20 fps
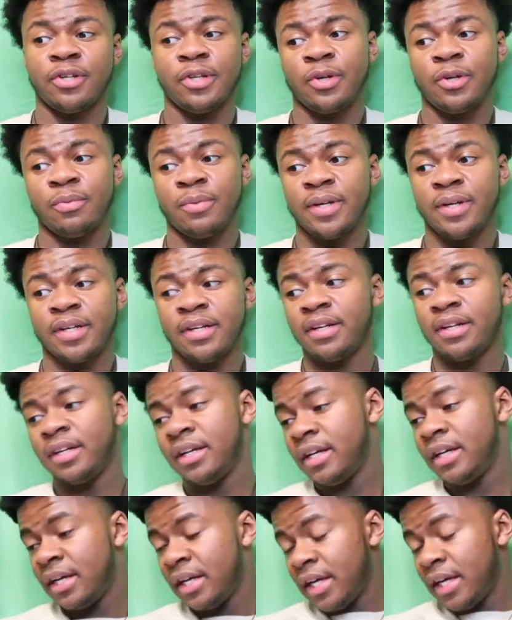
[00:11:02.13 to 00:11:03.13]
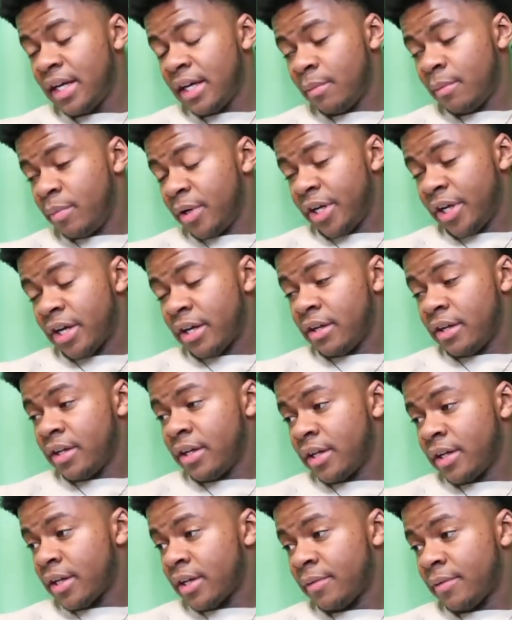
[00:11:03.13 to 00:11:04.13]
a little bit but y'all
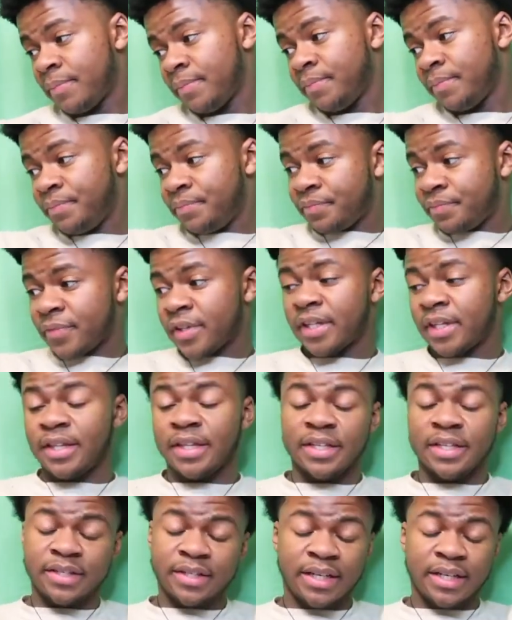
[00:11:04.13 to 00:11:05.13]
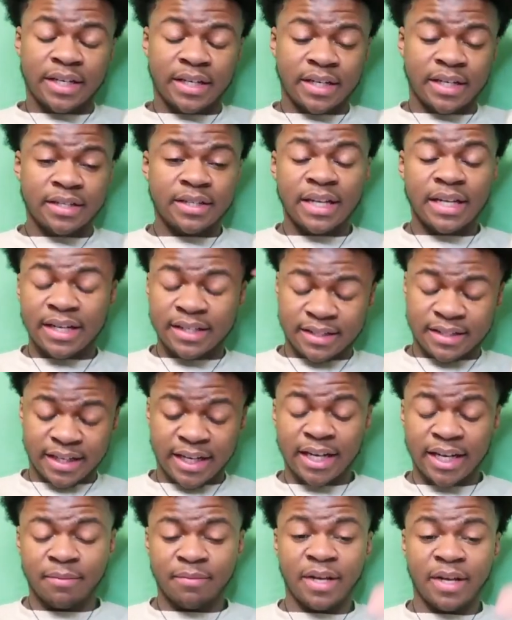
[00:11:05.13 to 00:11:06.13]
look this this that
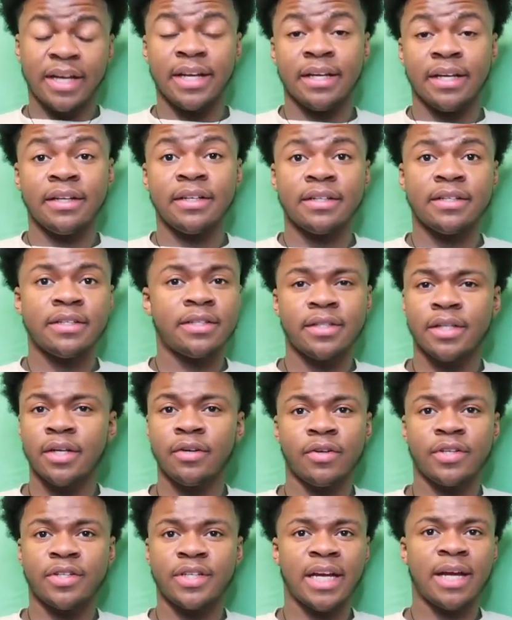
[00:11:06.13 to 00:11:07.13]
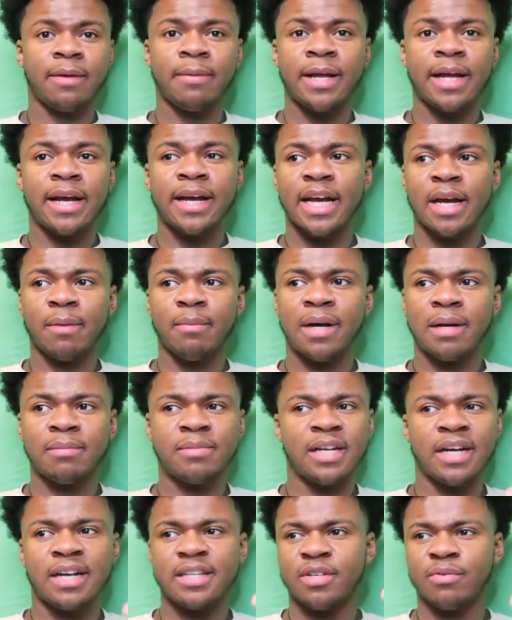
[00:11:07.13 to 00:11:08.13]
same night still the same day I got
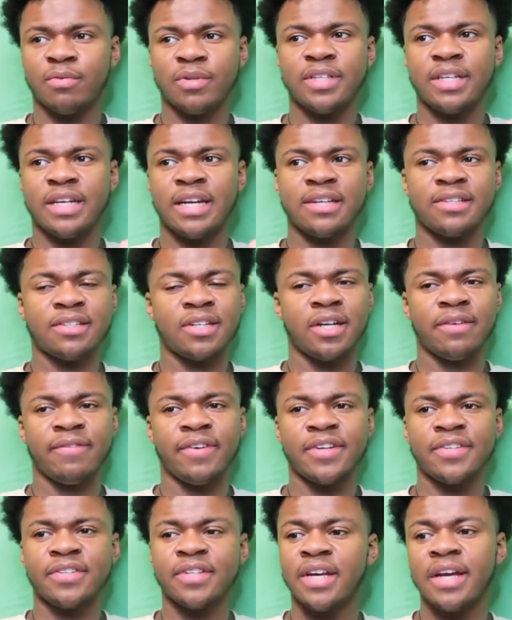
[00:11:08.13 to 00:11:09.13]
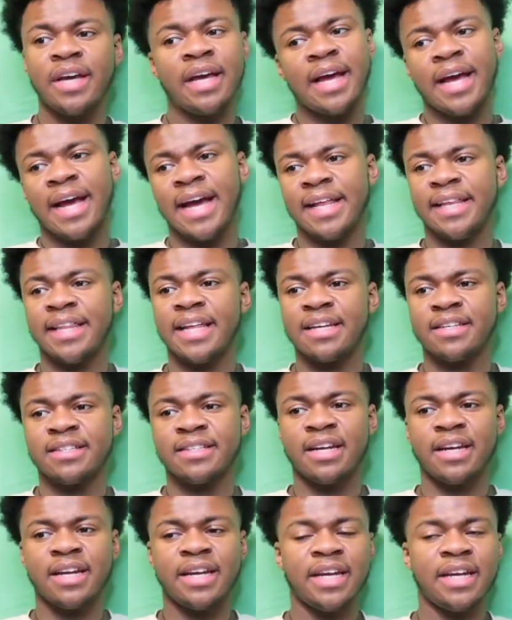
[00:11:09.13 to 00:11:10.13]
baptized and went to that service had that
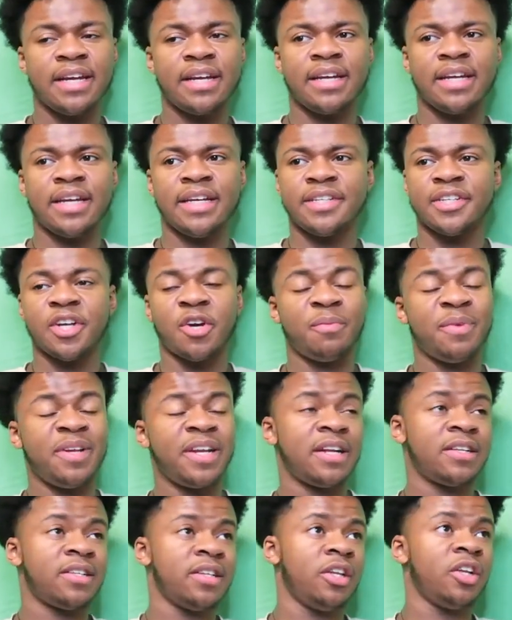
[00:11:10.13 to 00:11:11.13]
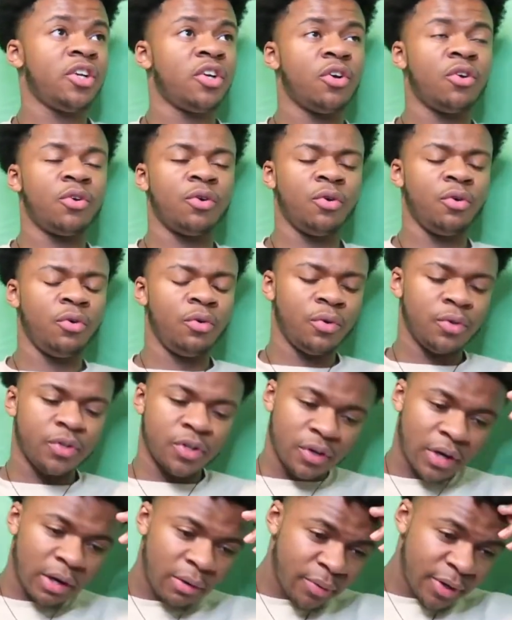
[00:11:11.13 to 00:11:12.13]
study he told me not to look on Google
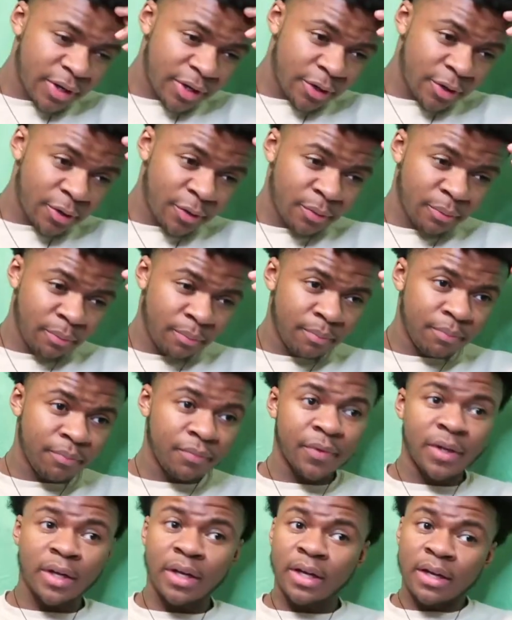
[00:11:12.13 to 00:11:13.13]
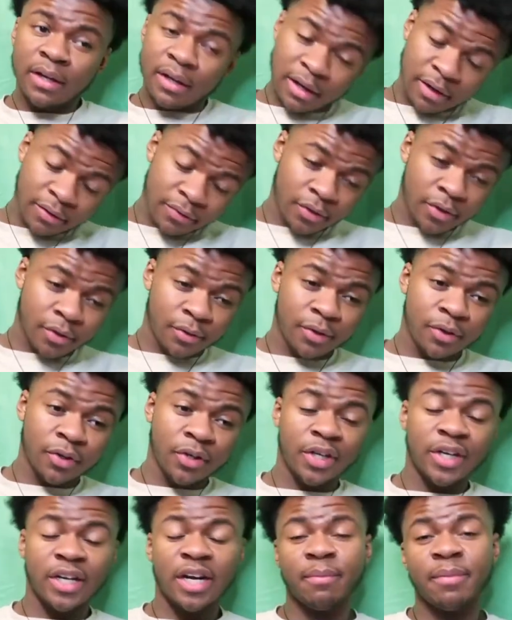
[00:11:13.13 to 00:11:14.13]
so I went home I felt real
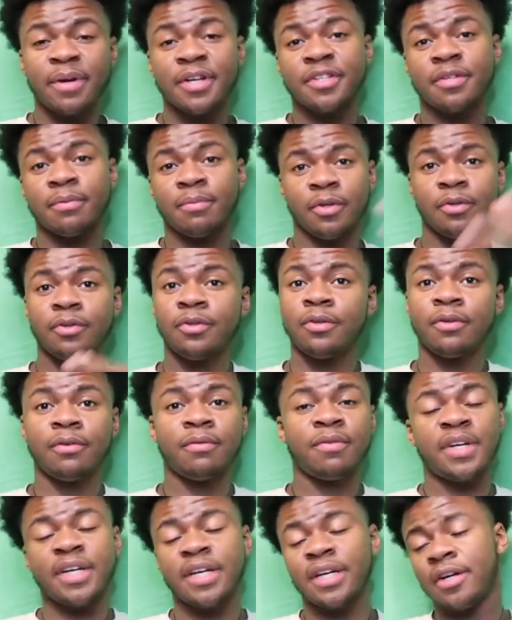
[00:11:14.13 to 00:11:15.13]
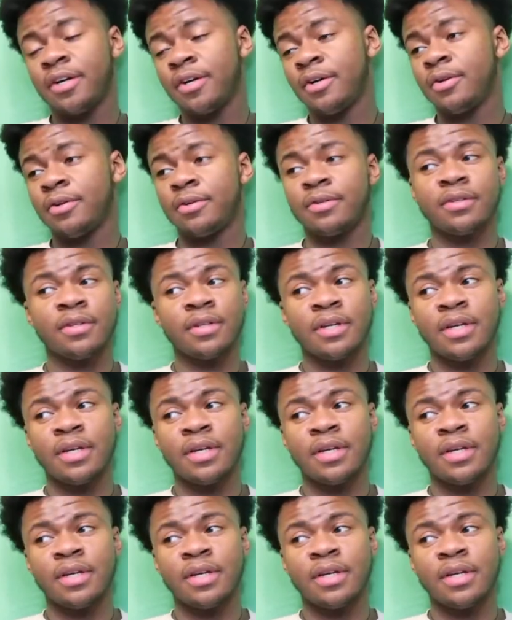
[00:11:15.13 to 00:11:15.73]
good I made some YouTube videos